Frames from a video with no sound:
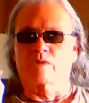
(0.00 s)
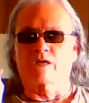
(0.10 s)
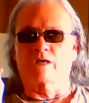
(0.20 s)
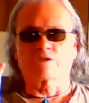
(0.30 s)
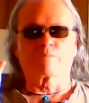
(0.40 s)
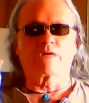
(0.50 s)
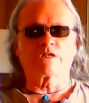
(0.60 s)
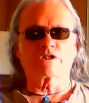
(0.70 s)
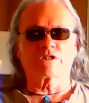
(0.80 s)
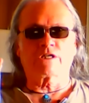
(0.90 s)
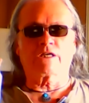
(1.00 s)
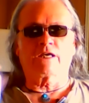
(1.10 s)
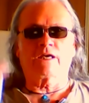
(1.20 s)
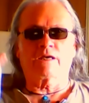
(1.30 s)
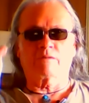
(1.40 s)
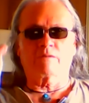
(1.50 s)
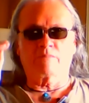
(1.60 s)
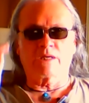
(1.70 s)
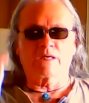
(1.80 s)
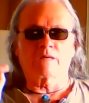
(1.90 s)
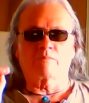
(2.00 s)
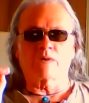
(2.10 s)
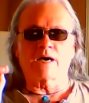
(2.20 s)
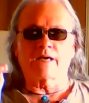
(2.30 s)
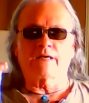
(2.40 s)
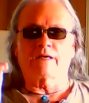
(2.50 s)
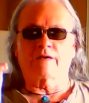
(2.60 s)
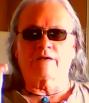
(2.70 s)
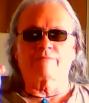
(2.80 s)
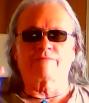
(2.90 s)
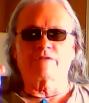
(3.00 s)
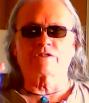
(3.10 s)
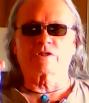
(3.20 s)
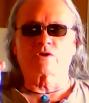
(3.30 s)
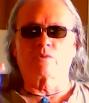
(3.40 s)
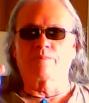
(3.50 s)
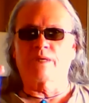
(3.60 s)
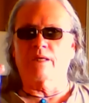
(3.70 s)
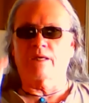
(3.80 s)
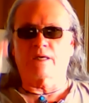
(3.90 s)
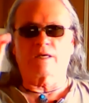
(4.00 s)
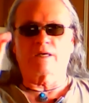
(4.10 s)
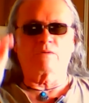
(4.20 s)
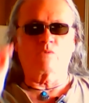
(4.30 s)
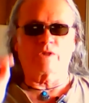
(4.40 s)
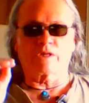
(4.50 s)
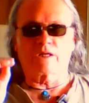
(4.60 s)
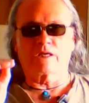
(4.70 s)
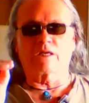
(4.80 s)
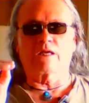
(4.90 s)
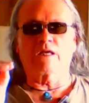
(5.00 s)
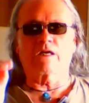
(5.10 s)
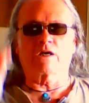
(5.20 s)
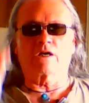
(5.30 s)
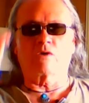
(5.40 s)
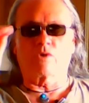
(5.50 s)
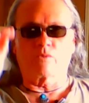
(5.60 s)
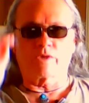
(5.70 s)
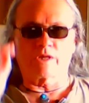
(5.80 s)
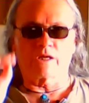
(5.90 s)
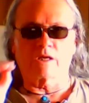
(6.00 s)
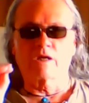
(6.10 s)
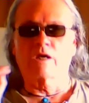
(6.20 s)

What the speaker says: as much as it can, being embodied in a physical being and within an ego and within